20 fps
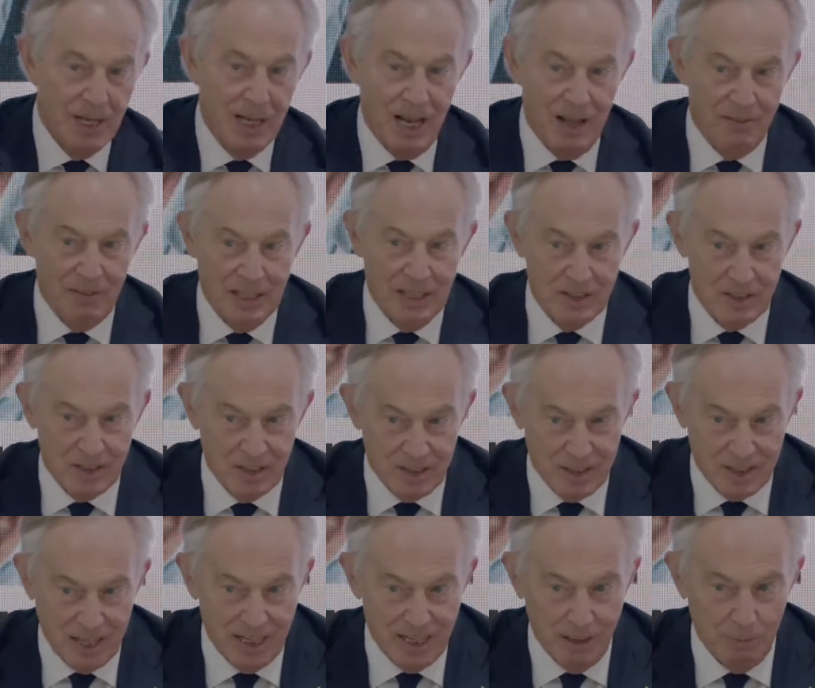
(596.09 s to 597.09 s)
and then
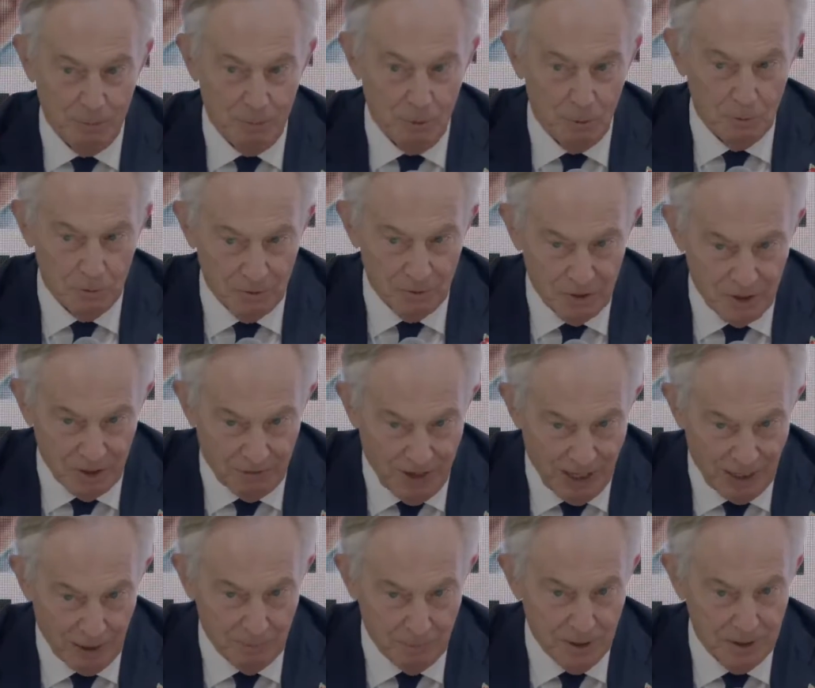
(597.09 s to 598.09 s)
sustainable
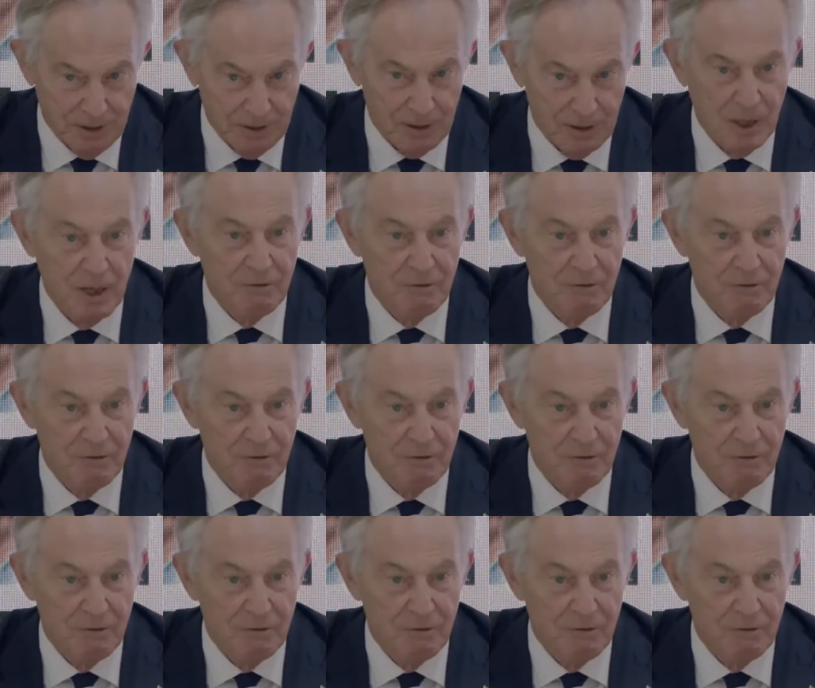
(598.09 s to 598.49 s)
development